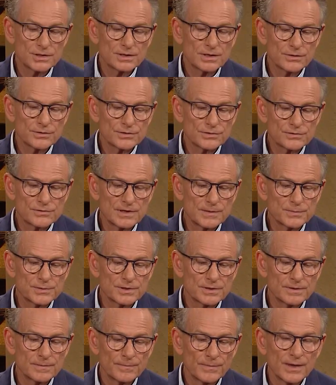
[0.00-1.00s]
another
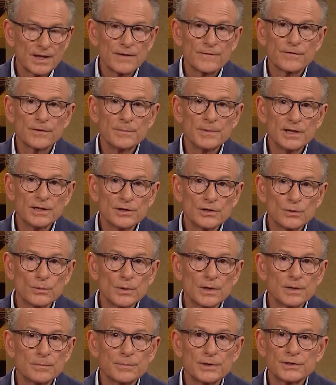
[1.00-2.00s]
scripture, familiar
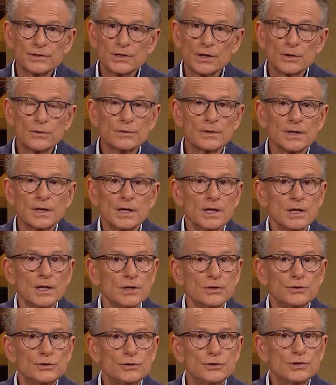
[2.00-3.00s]
one, but don't
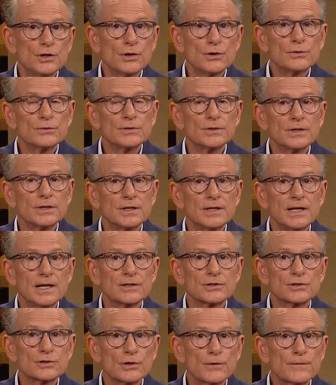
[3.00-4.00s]

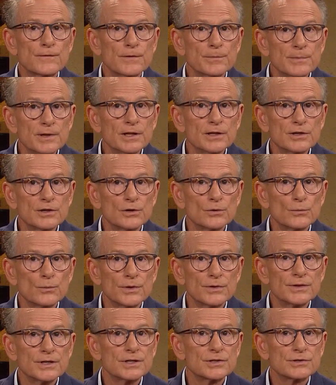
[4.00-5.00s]
get so familiar
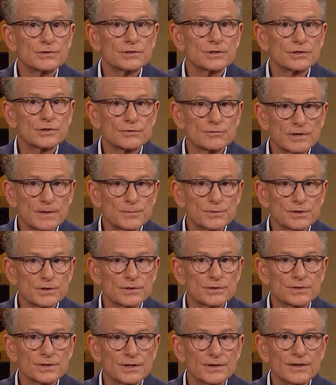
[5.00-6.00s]
with these
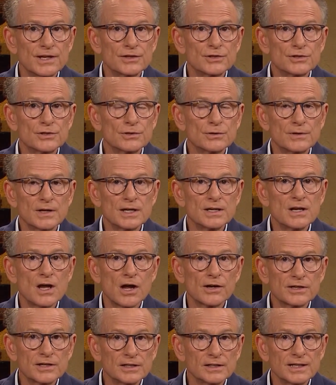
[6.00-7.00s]
scriptures that you
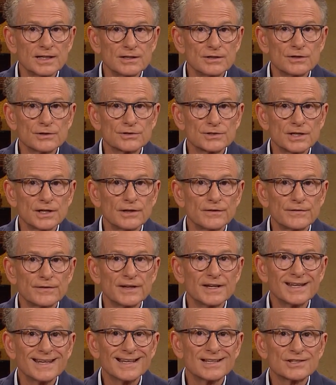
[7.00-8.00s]
inoculate yourself
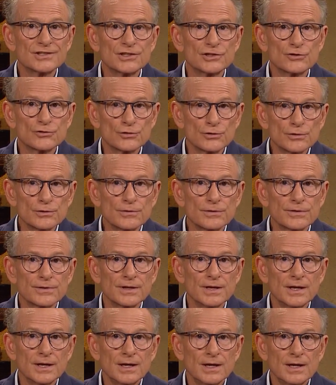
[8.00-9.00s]
against the truth